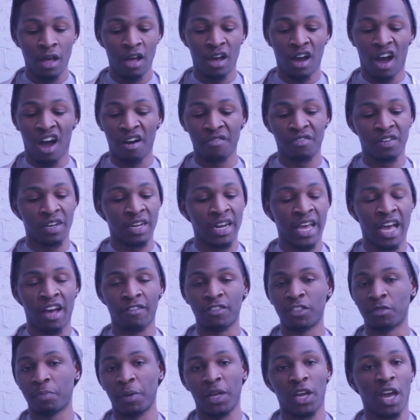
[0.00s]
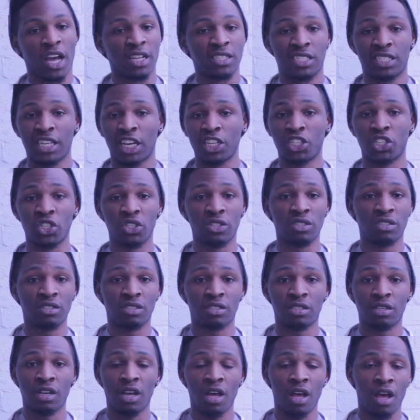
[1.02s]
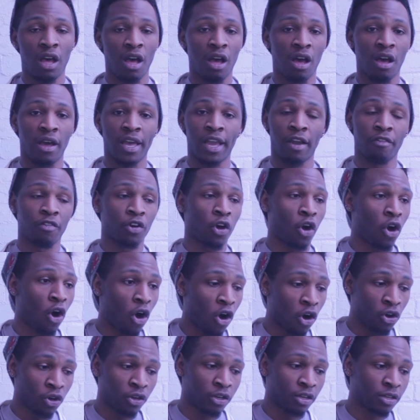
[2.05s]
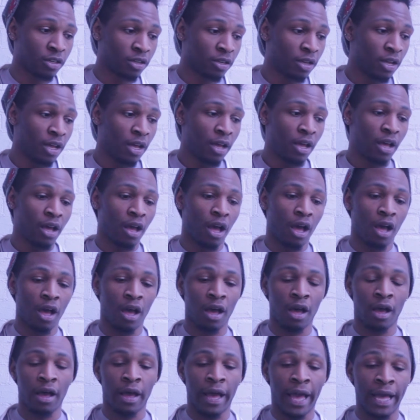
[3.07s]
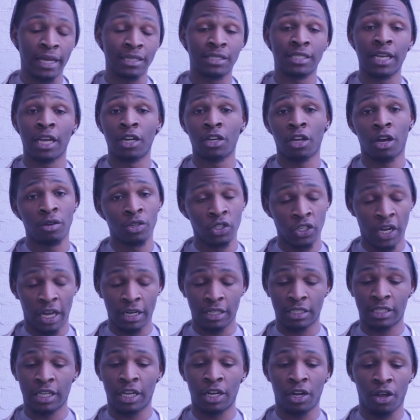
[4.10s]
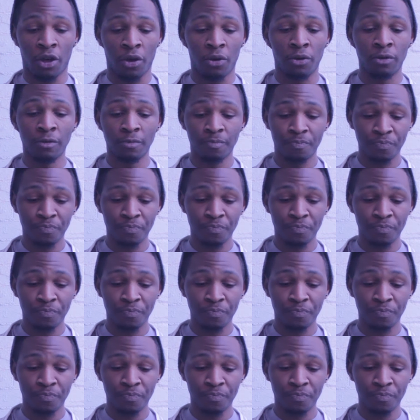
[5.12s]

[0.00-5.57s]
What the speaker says: Other than that, I've just been going to sessions here at the HOG, at Sendo, shout out to Sendo.